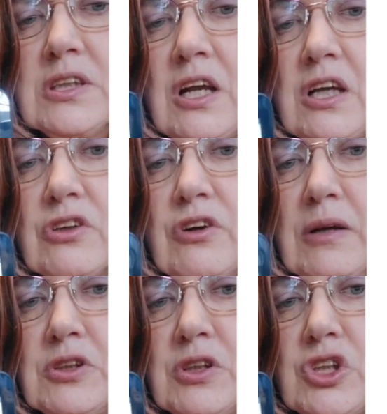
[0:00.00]
at the Crab
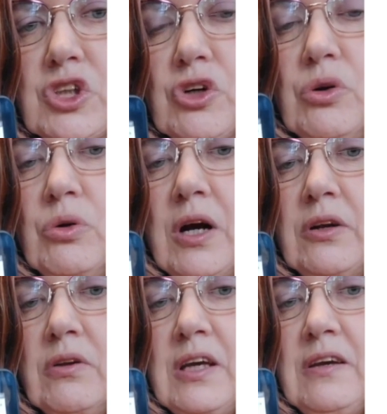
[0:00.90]
Street Journal under
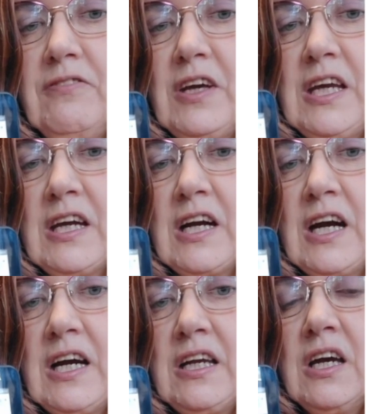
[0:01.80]
the feeding
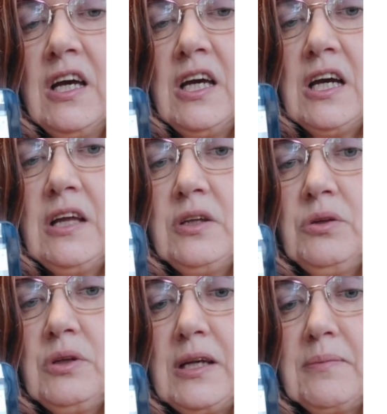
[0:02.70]
guide and the new
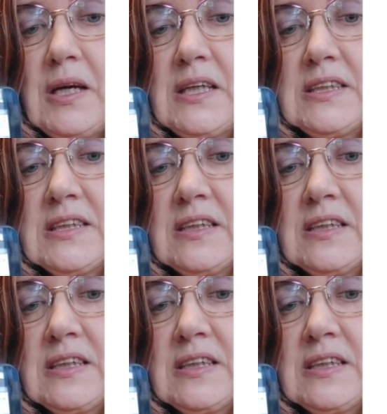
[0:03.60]
database.